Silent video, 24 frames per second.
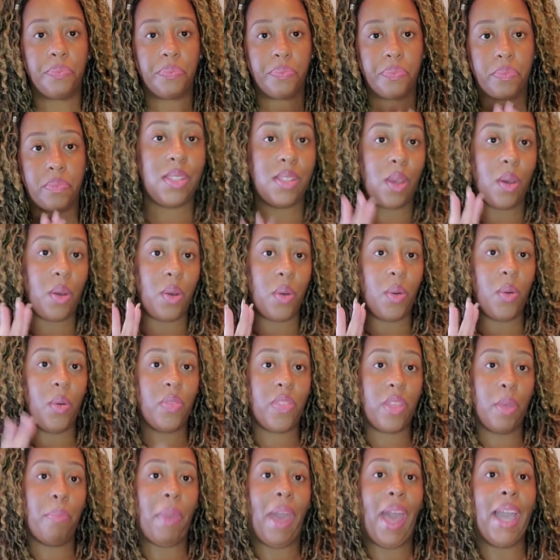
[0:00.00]
So
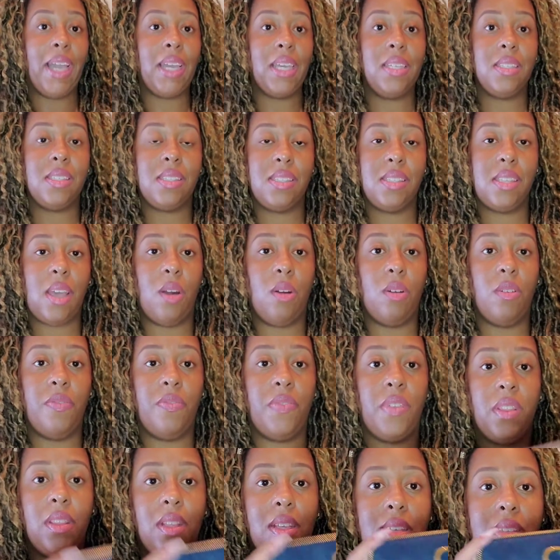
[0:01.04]
the bag itself
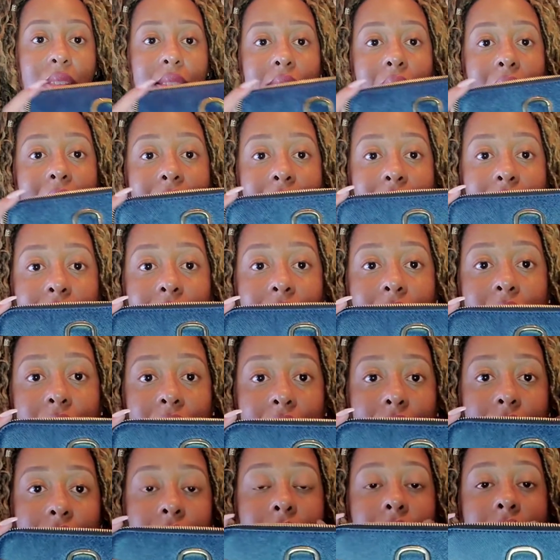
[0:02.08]
looks like
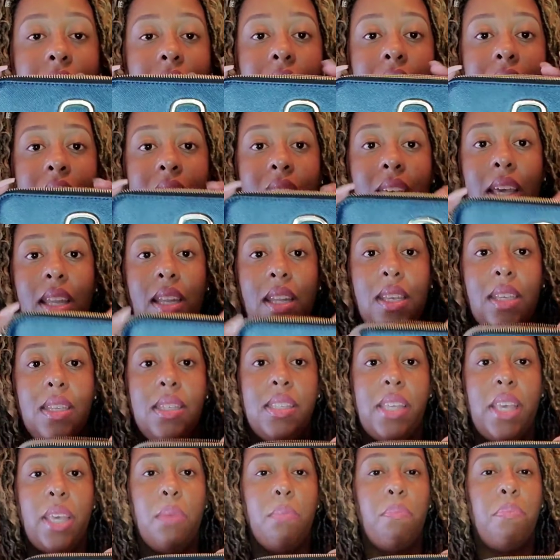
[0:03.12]
this. It is
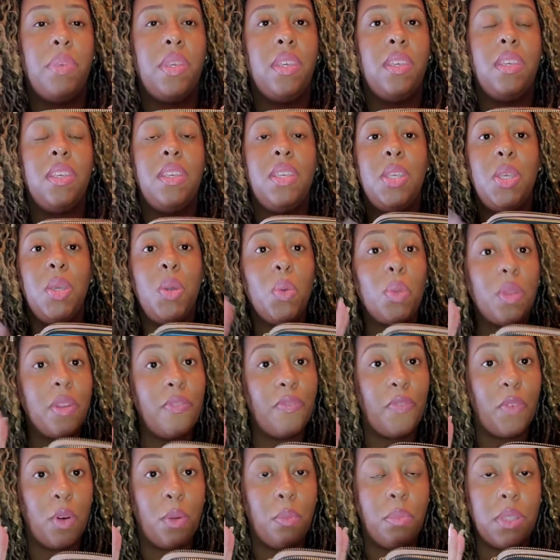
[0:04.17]
a
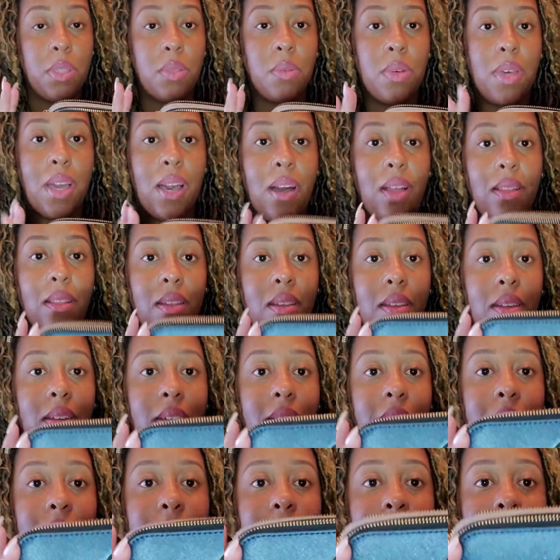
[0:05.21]
beautiful blue color.